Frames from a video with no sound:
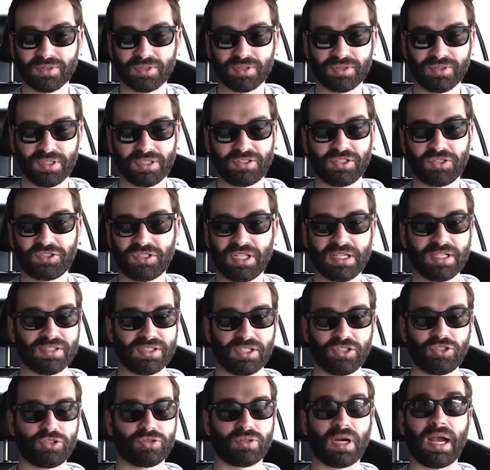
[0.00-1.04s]
There's no such thing
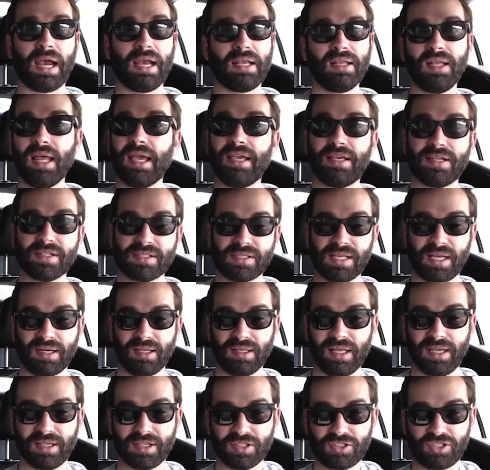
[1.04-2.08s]
as a dry lake. It's not
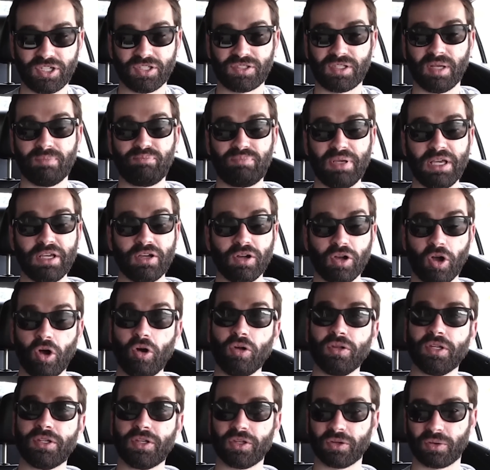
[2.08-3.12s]
a lake. It's just a big
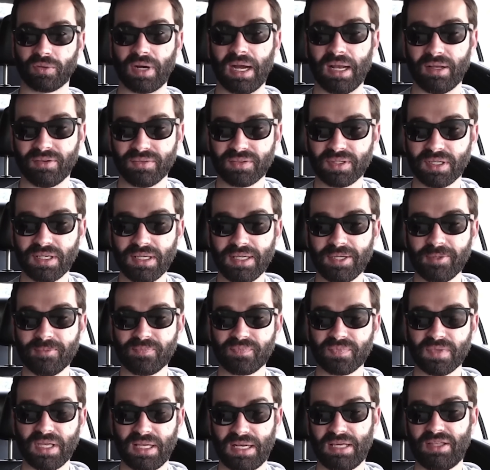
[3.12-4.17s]
hole in the ground.
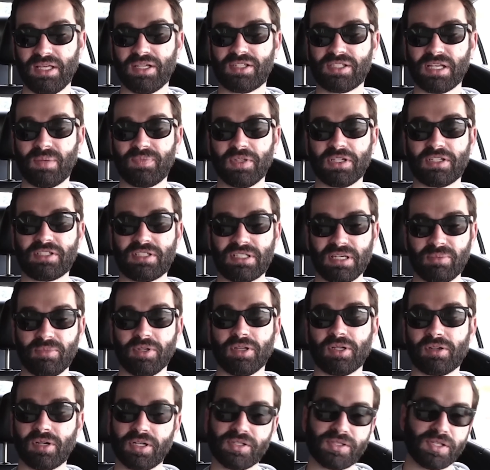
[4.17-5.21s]
And I think something
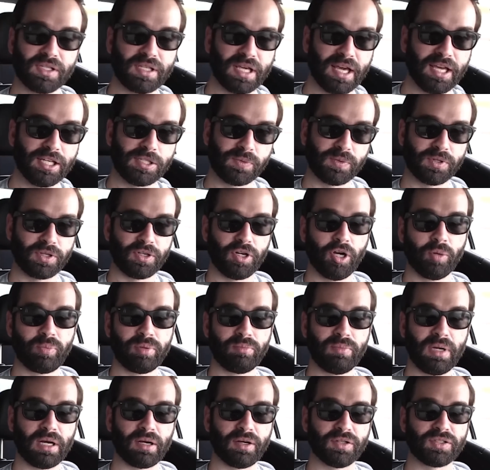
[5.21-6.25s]
similar is the case with an
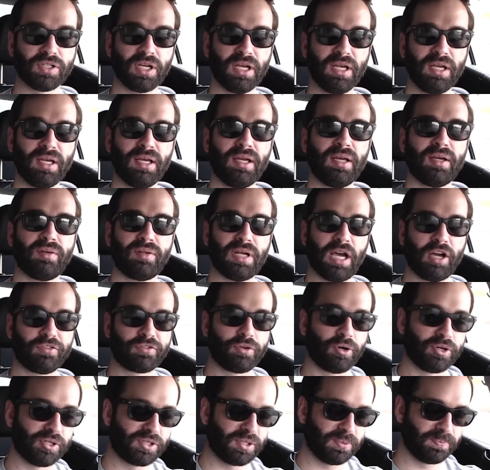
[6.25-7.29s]
open marriage. Now, of
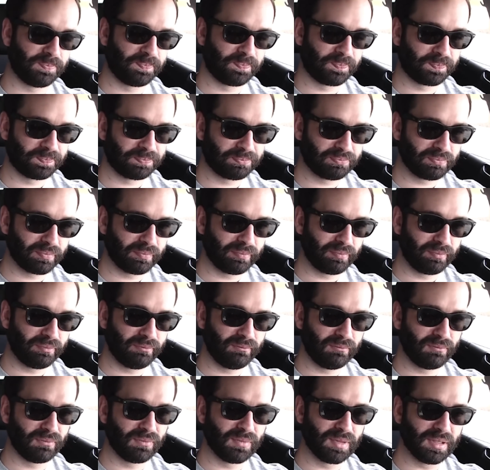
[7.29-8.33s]
course,
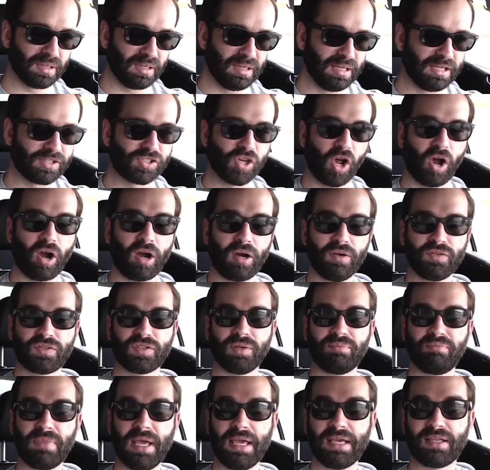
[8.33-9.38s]
it's hard
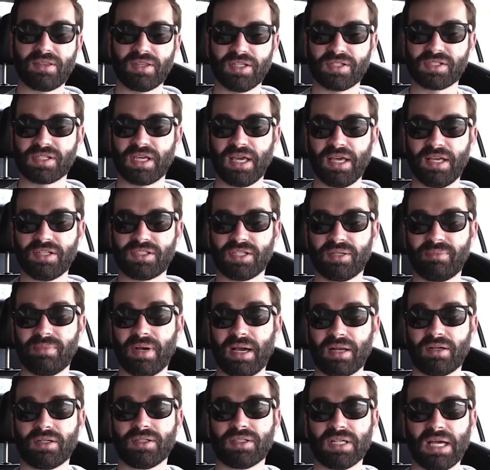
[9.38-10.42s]
to make this case in
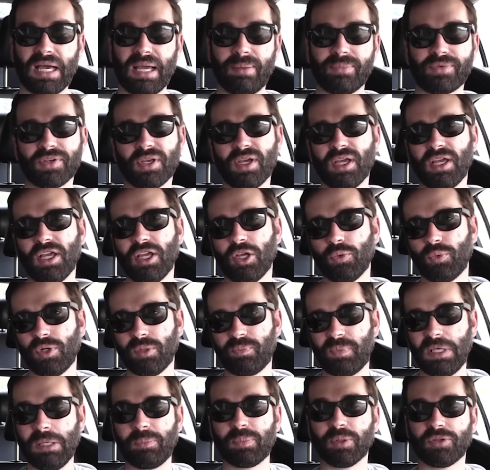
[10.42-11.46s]
modern times
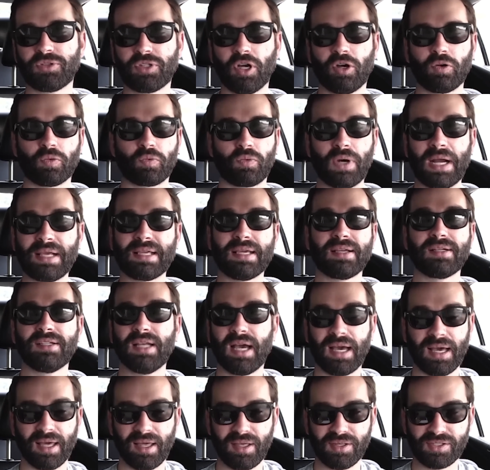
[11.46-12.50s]
when people don't
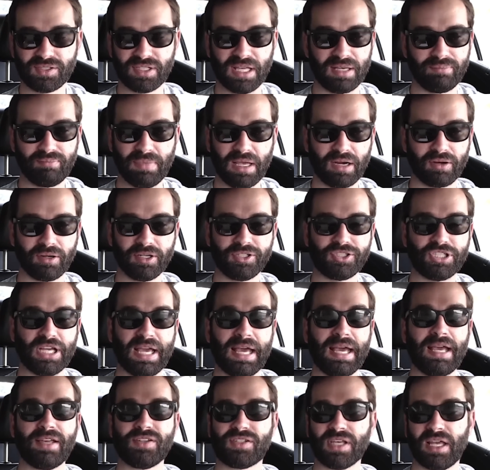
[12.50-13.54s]
recognize that marriage
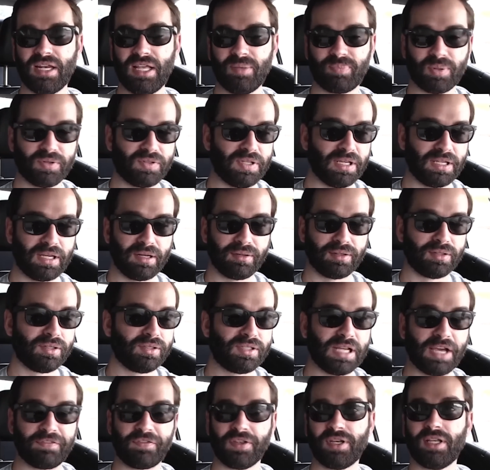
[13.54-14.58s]
has any particular
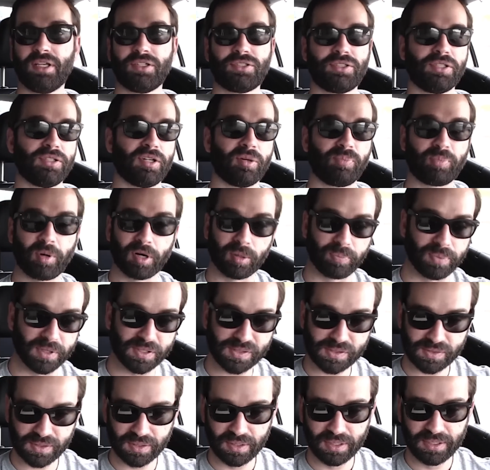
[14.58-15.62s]
definition or
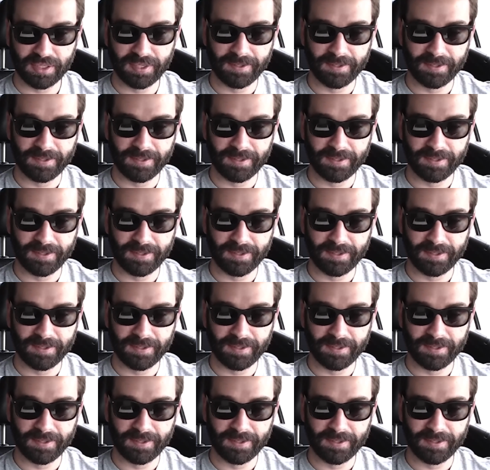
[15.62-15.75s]
purpose.